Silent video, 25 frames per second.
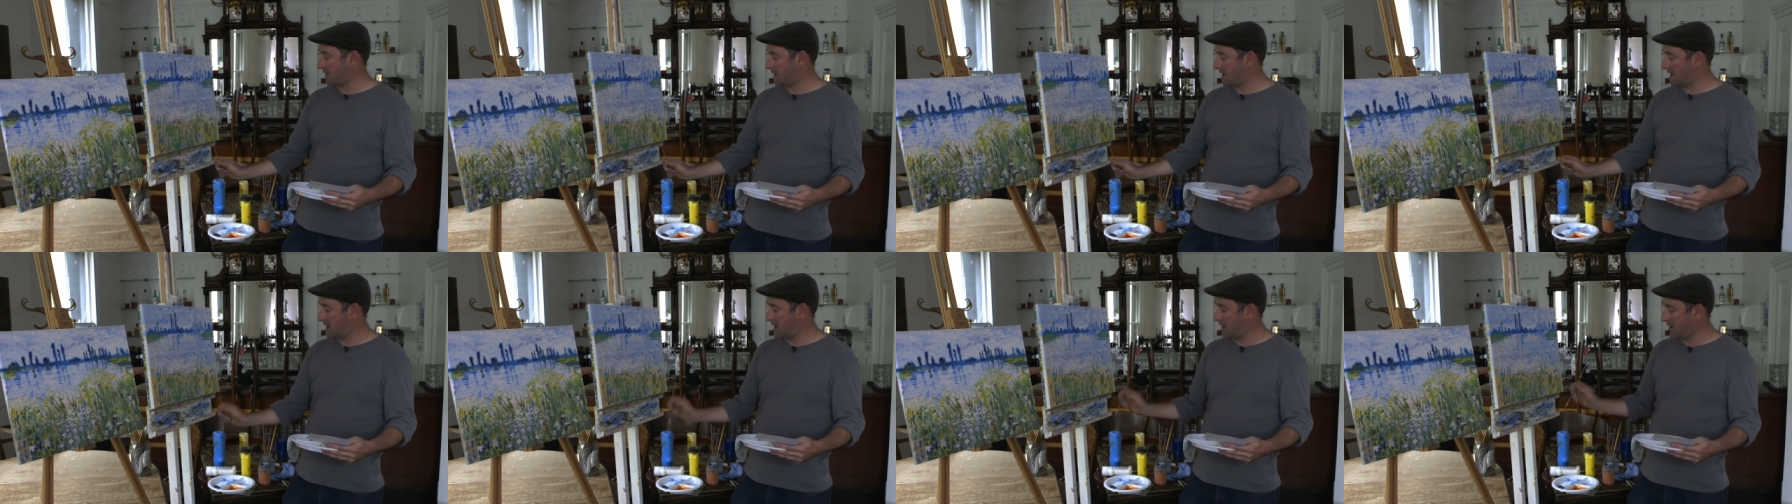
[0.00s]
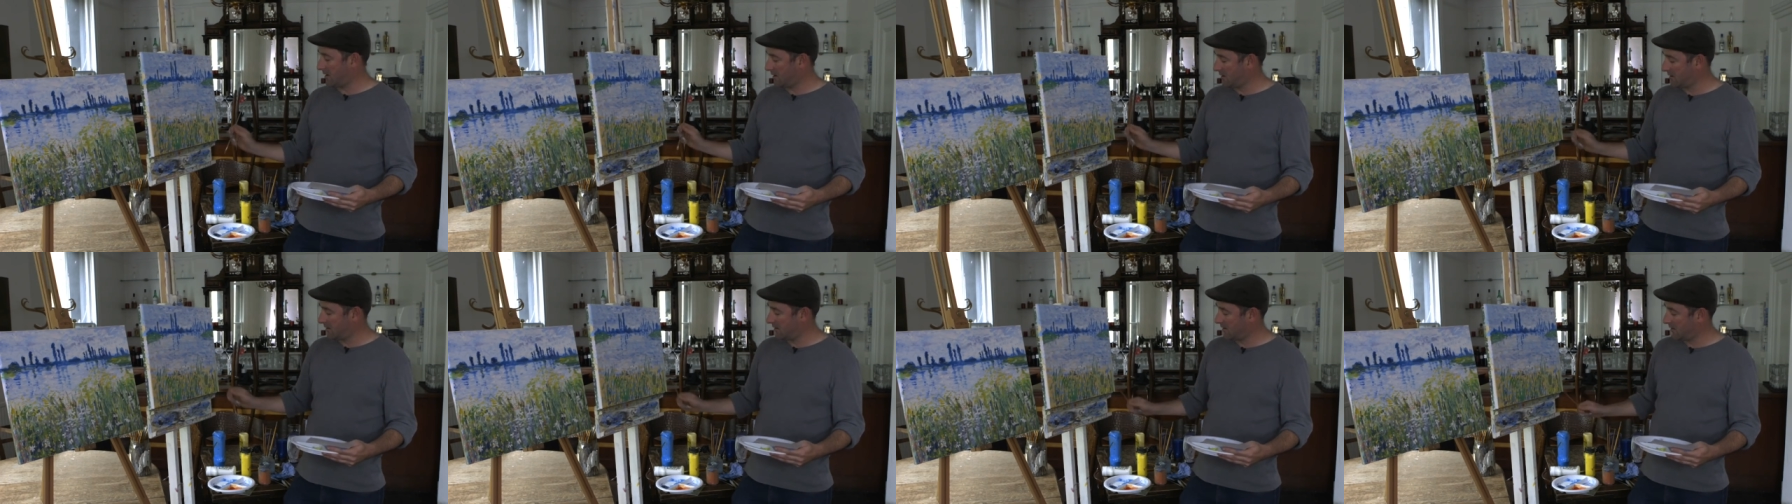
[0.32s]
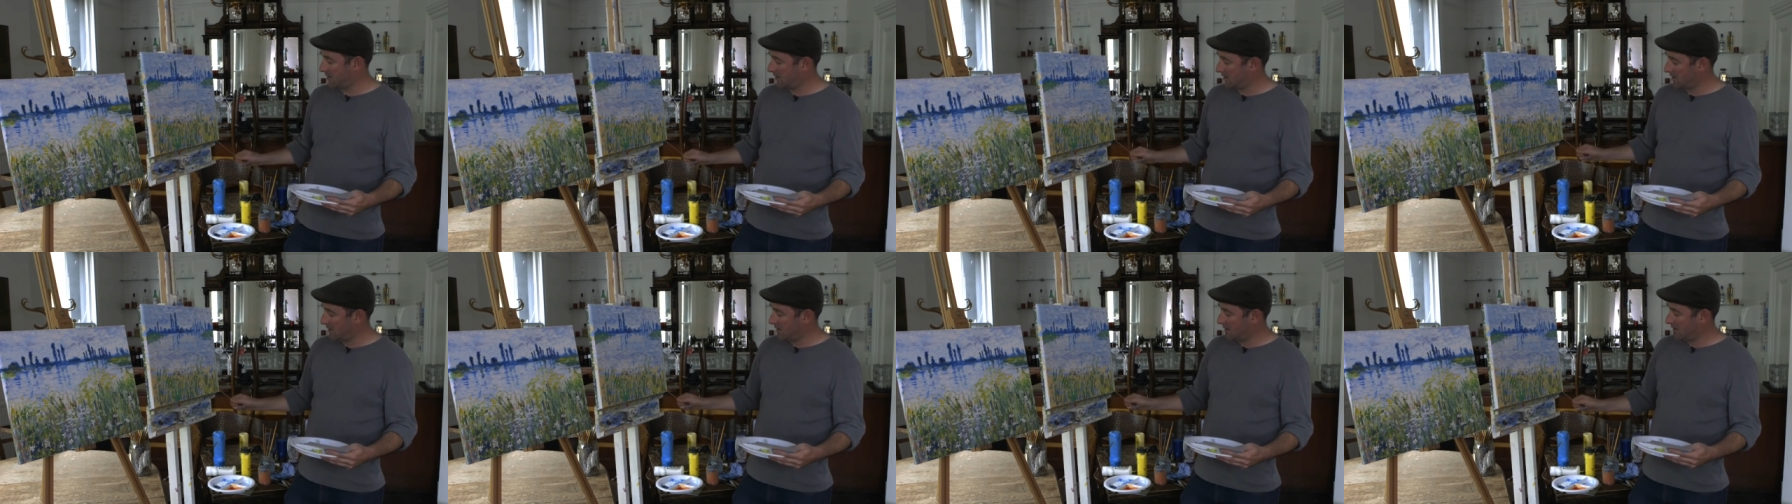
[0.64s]
here,
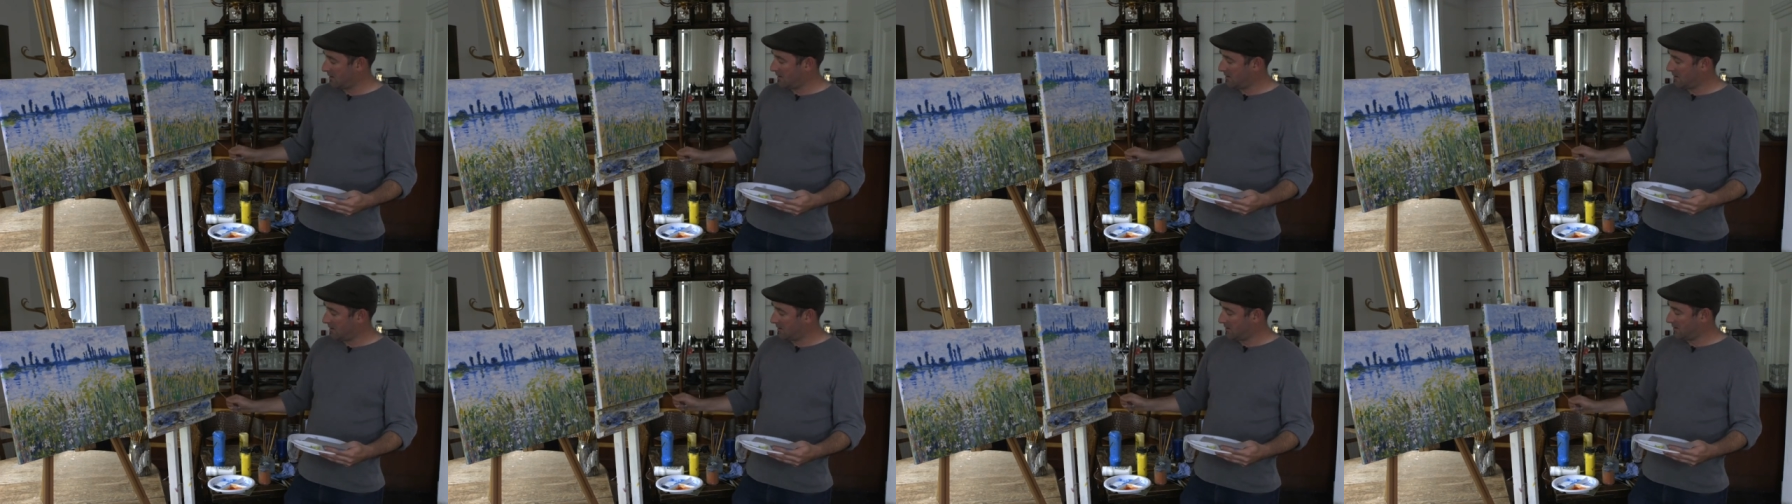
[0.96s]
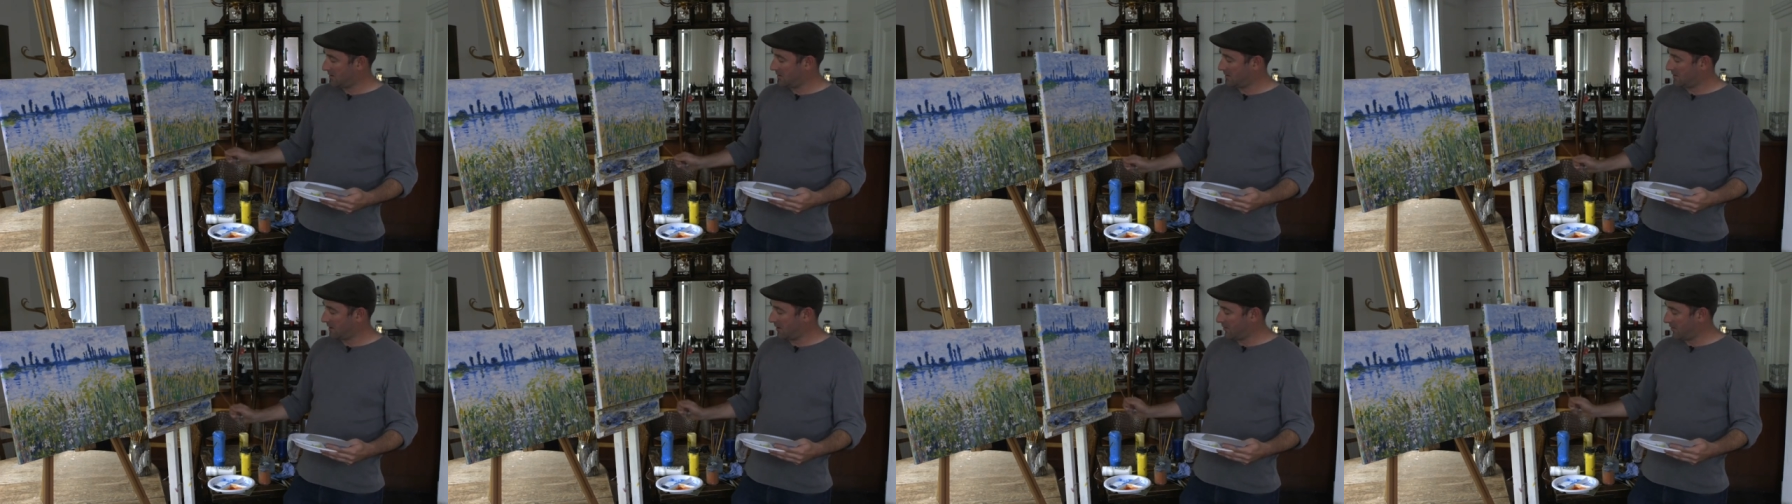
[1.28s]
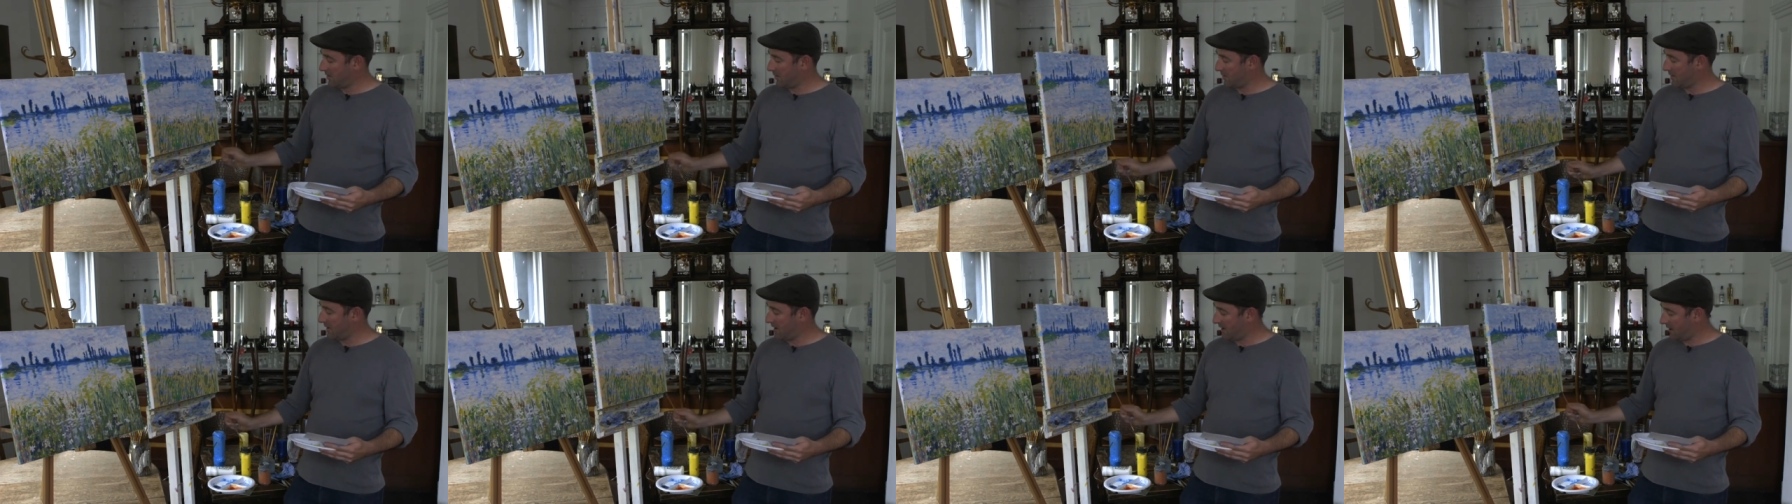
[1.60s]
so don't
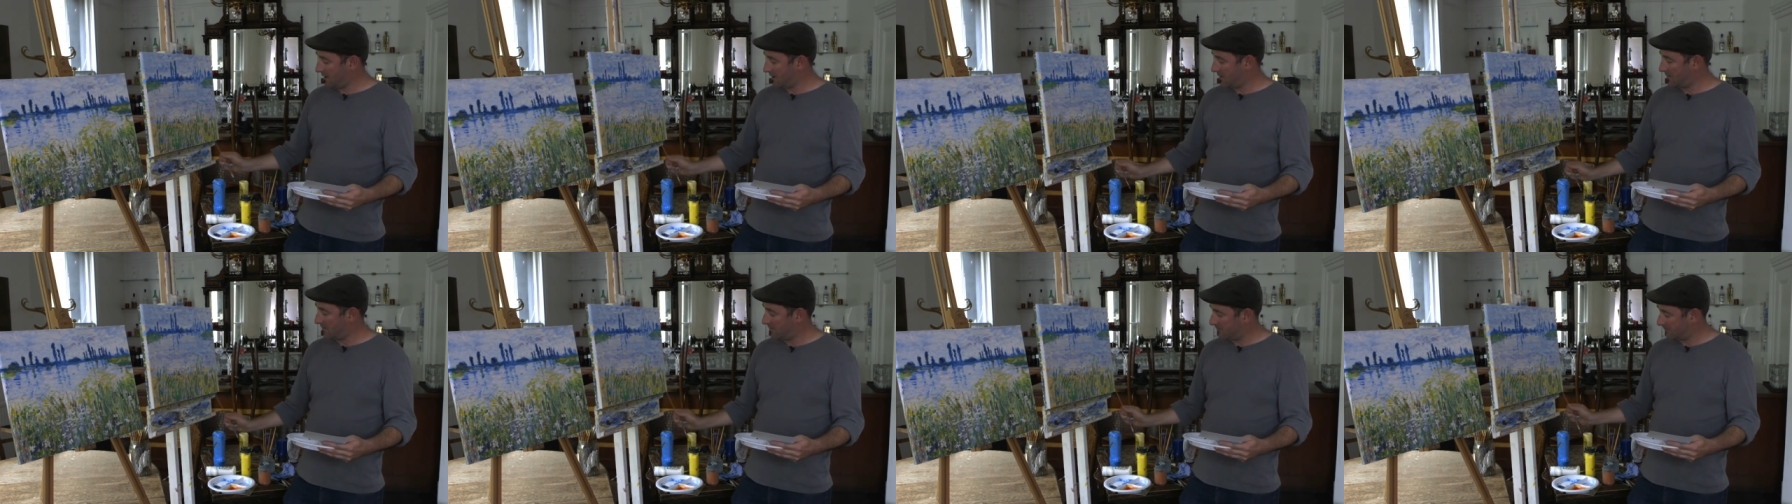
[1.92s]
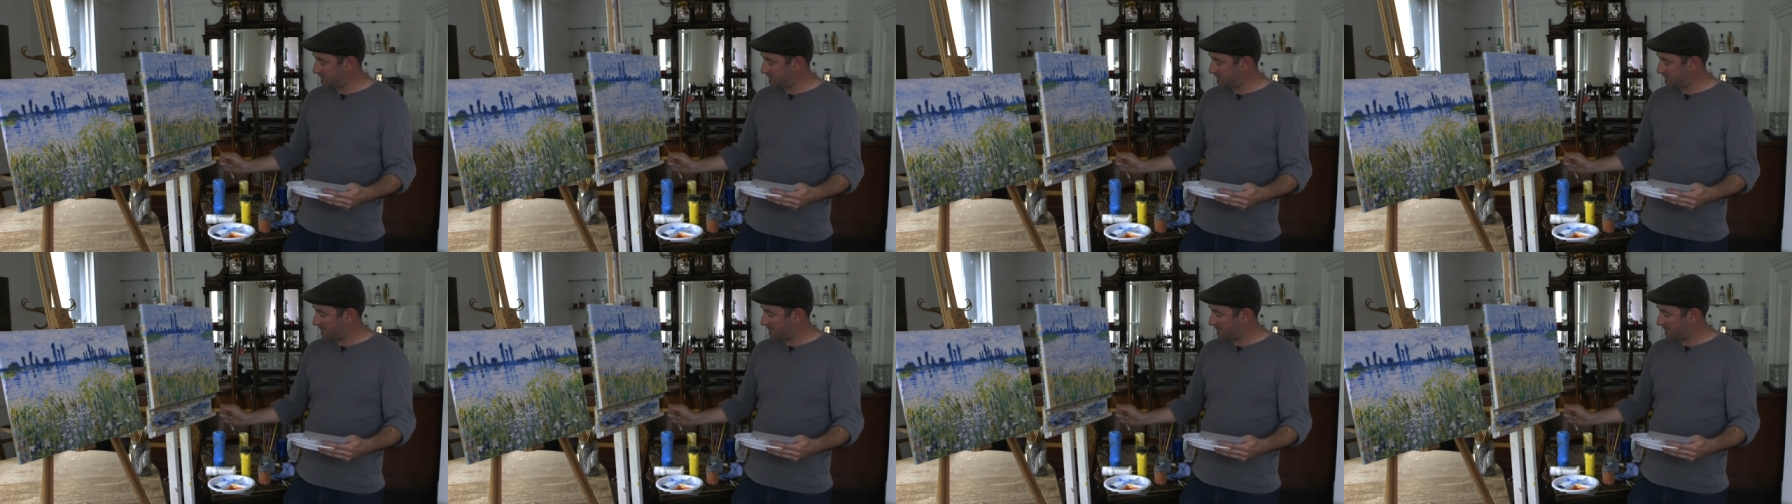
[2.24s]
rub it in.